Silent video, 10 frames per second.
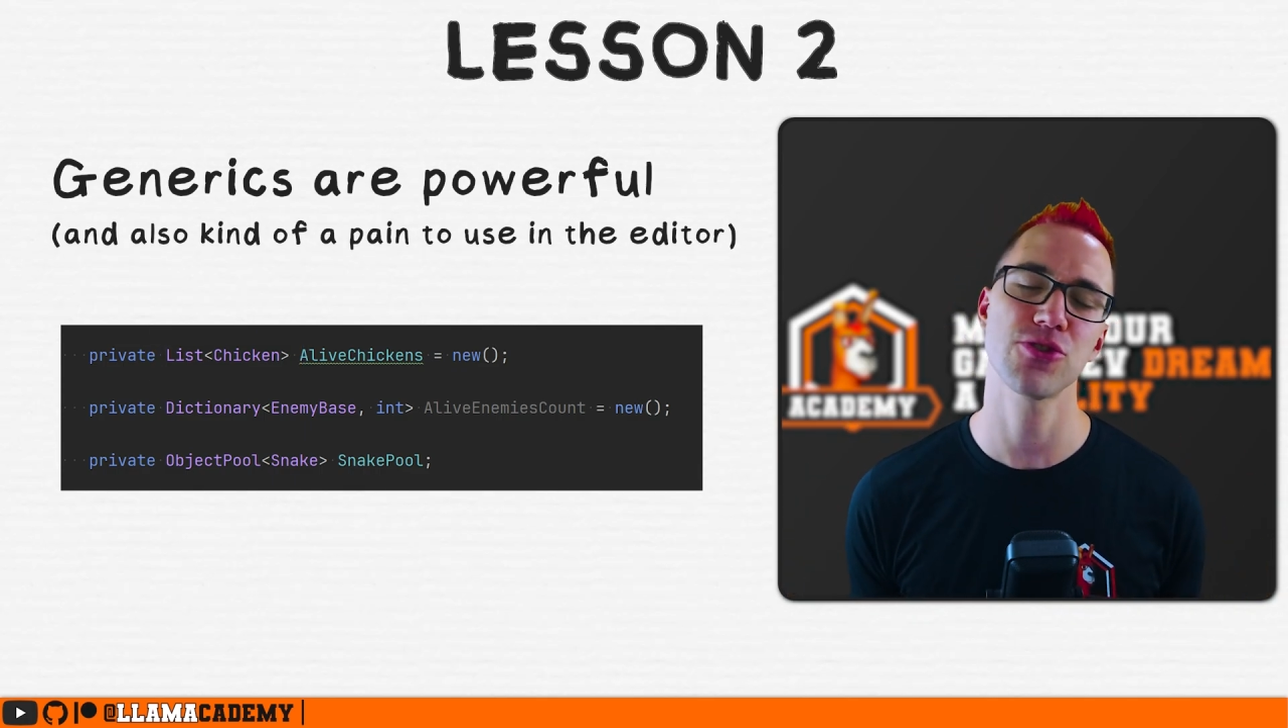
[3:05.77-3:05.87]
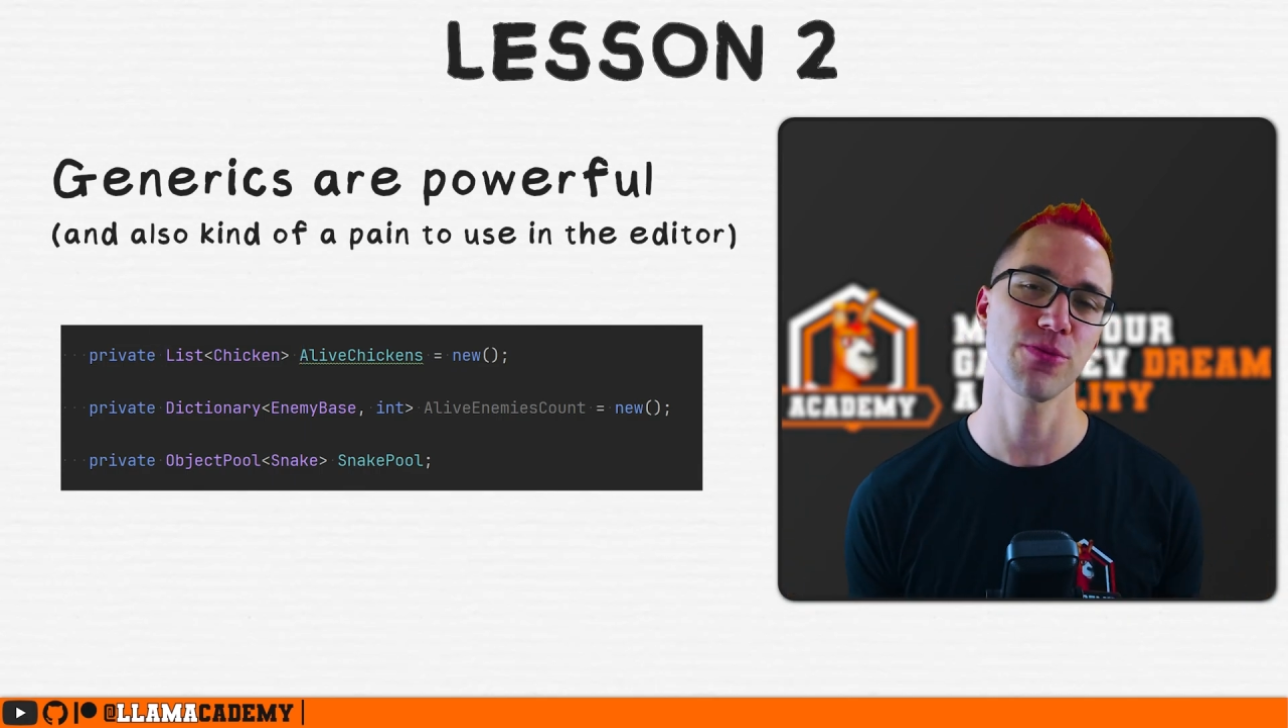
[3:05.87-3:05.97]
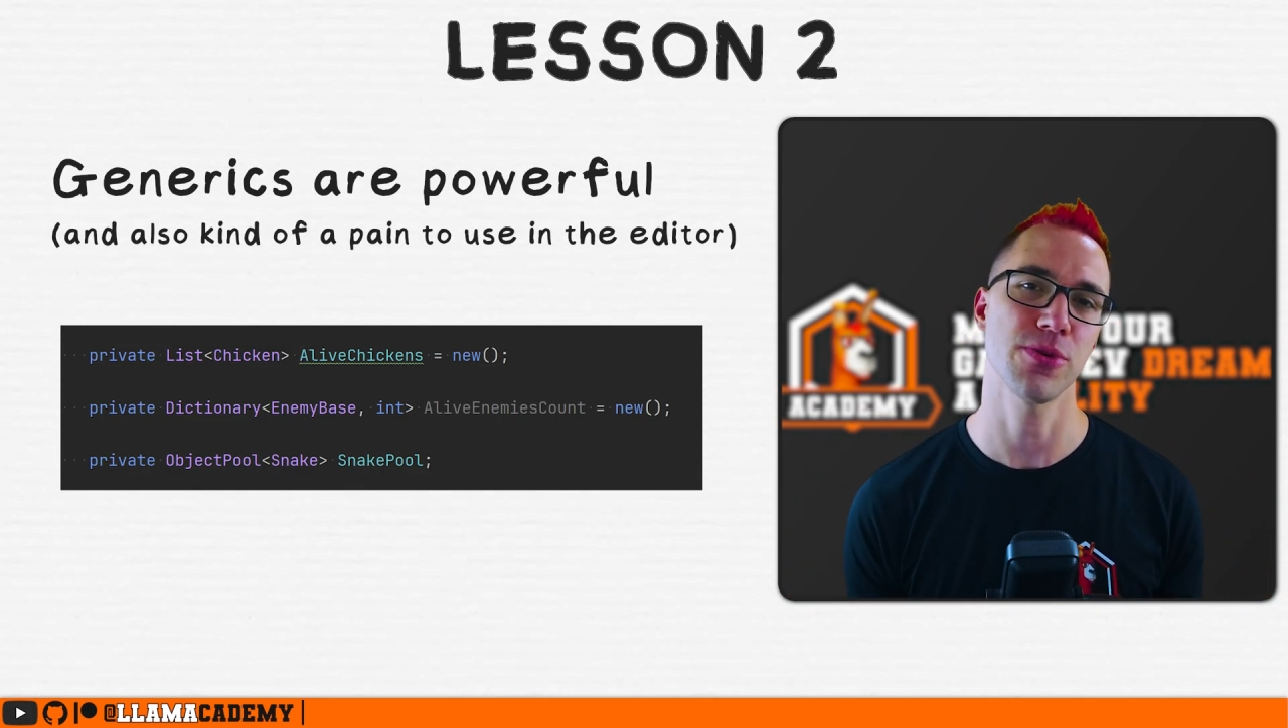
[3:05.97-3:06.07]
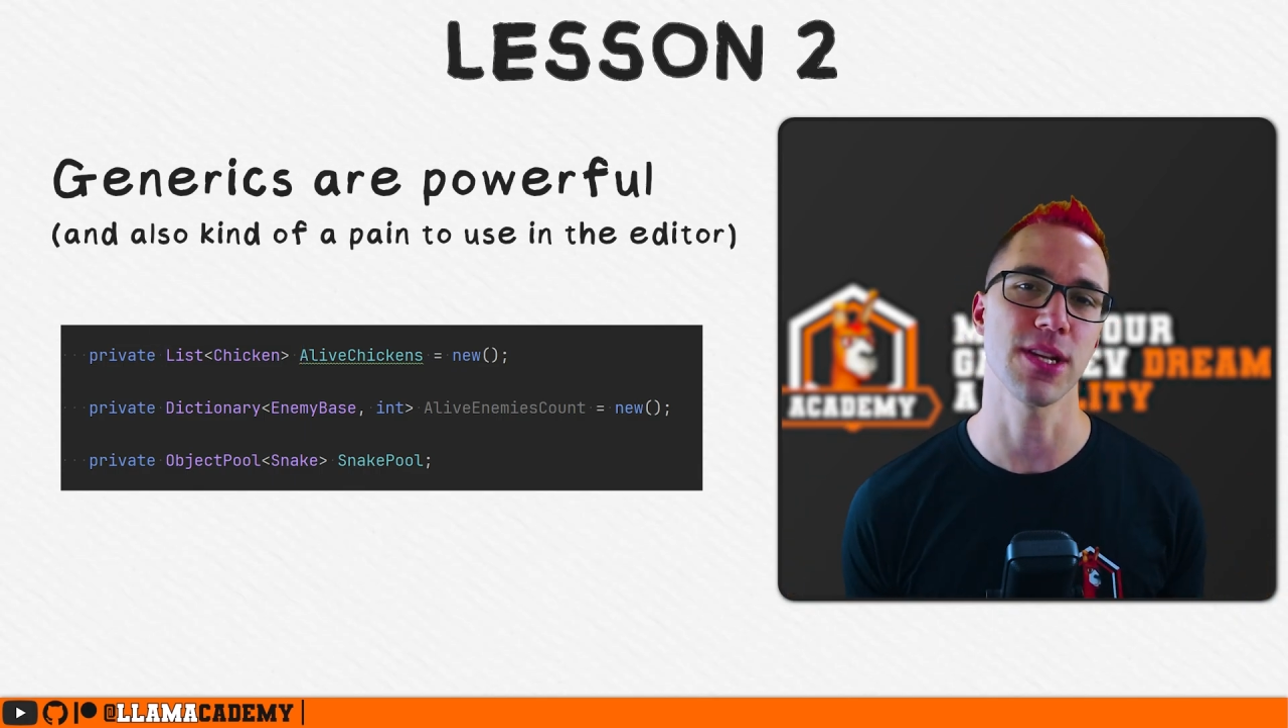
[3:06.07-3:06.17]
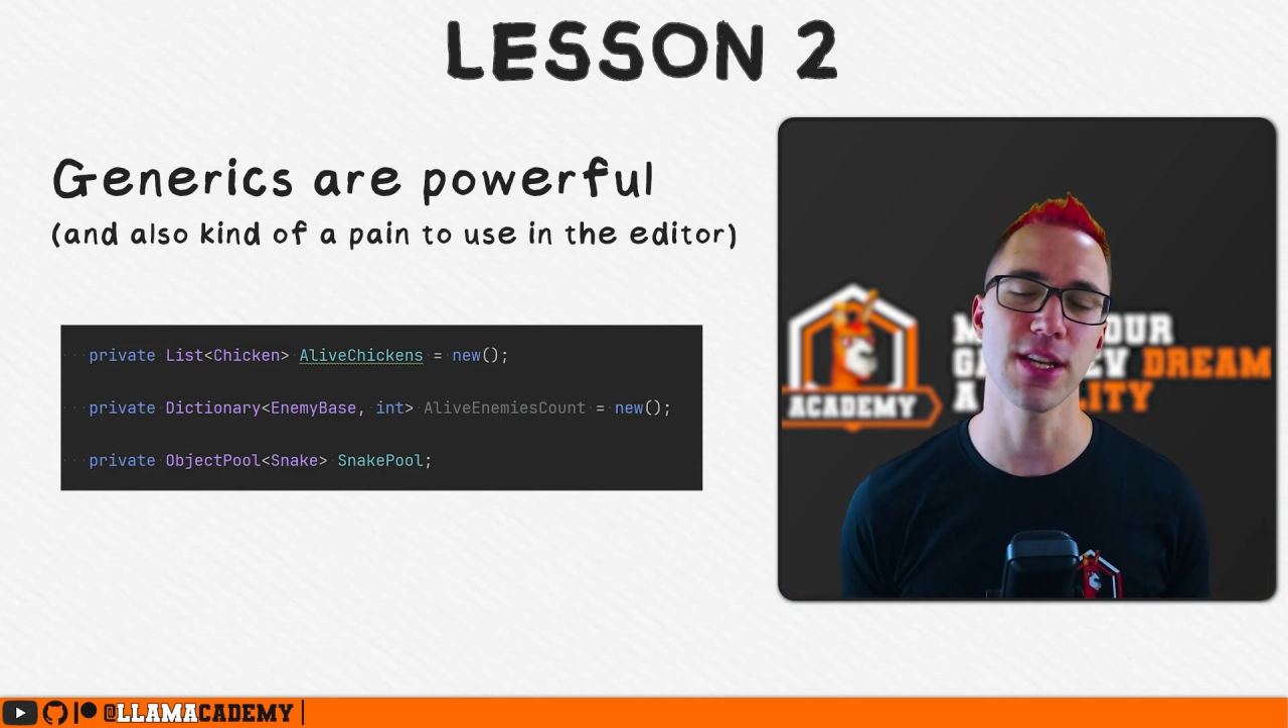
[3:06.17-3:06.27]
you're
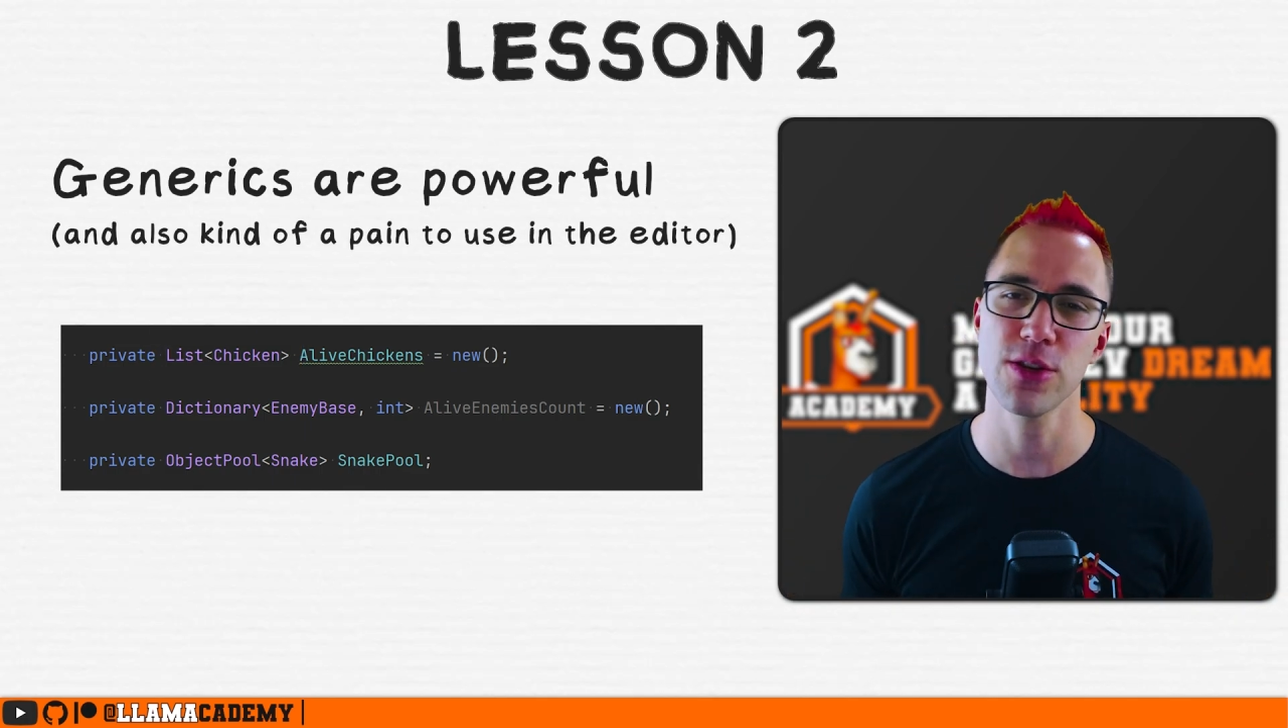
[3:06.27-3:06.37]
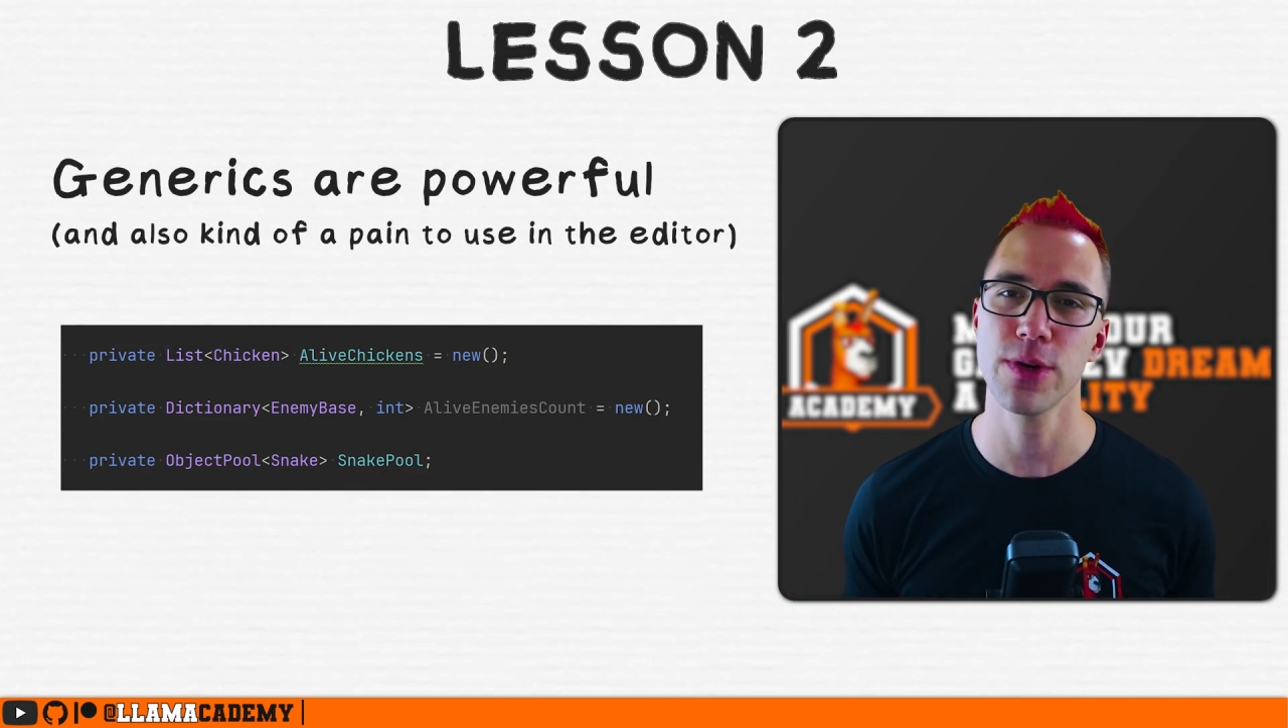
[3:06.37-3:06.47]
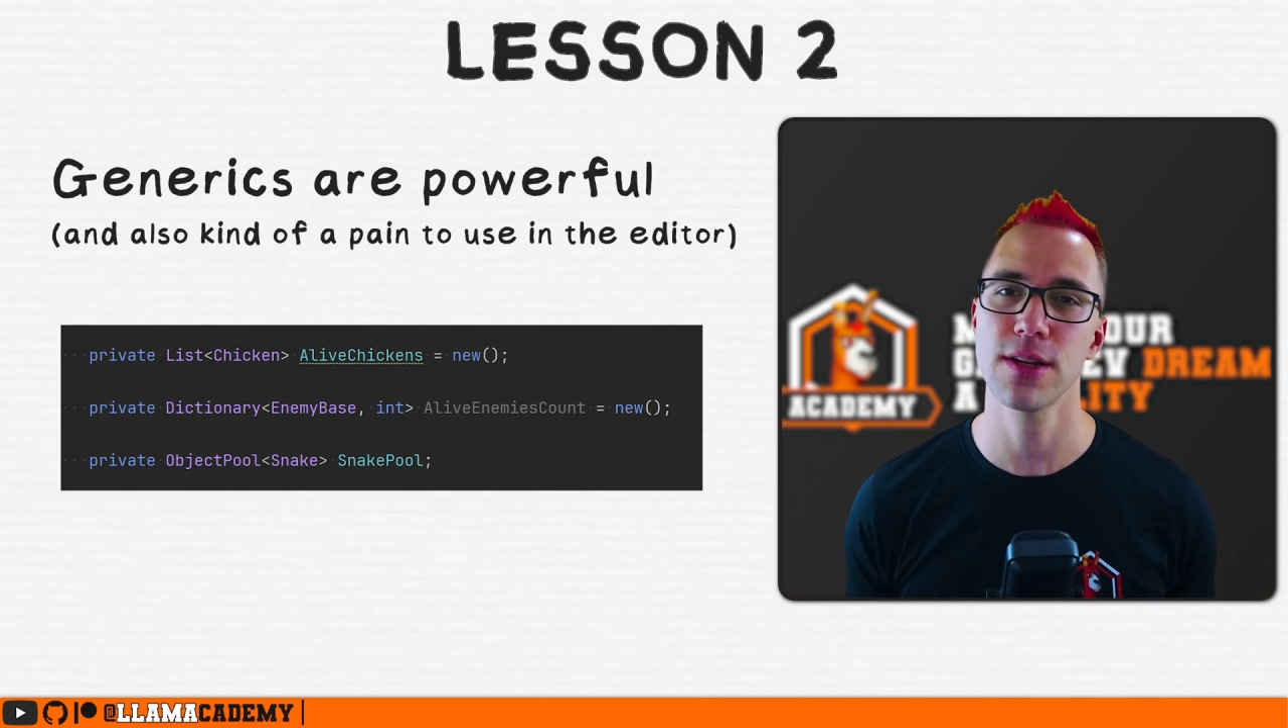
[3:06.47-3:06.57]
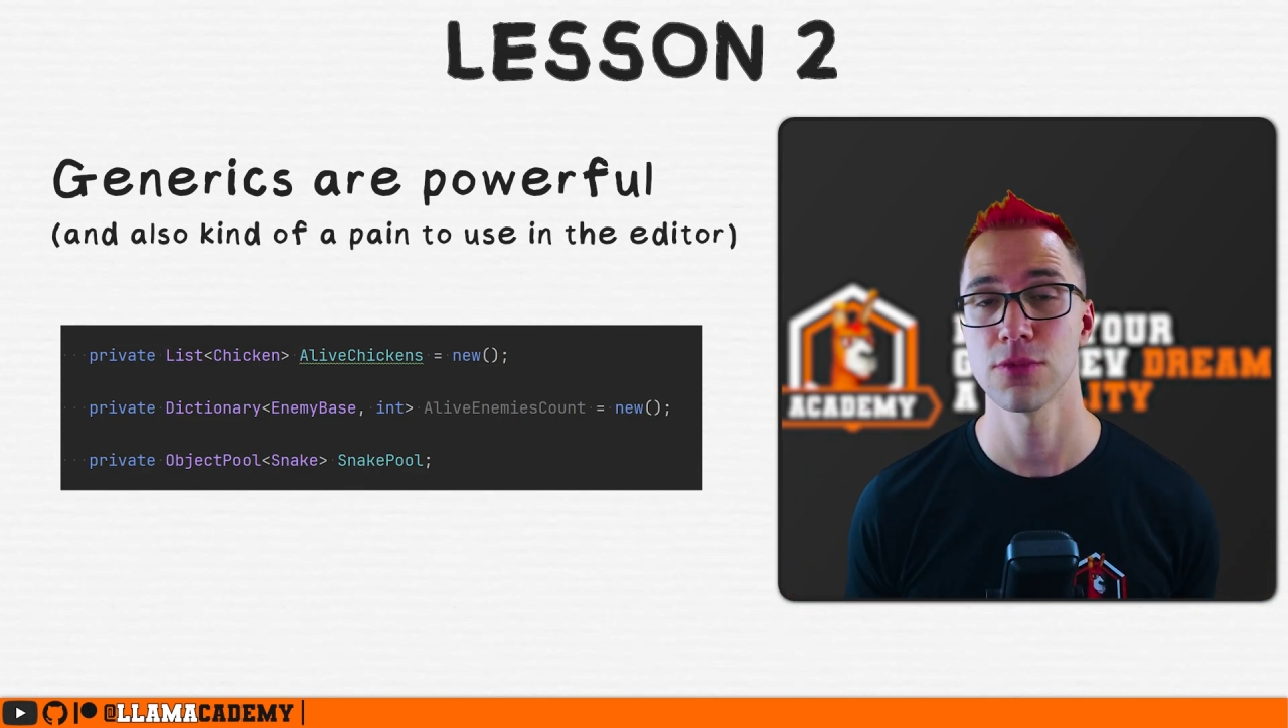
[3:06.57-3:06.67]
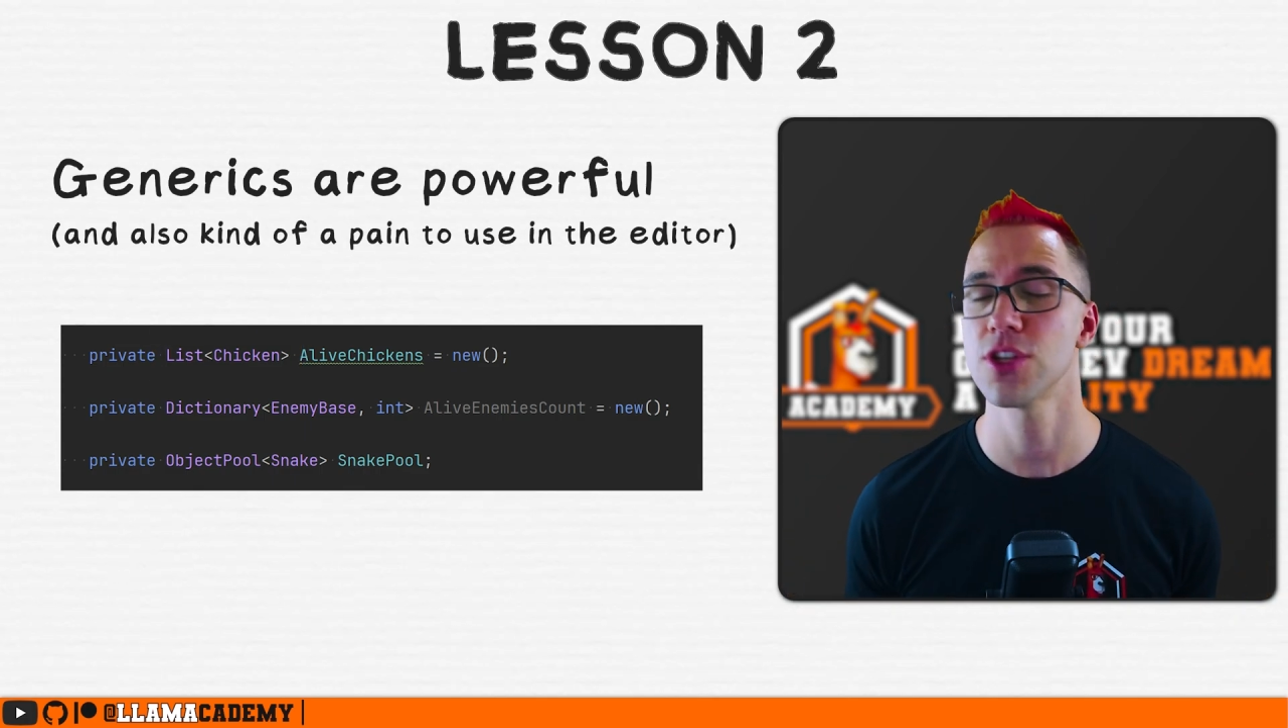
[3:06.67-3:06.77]
putting into it,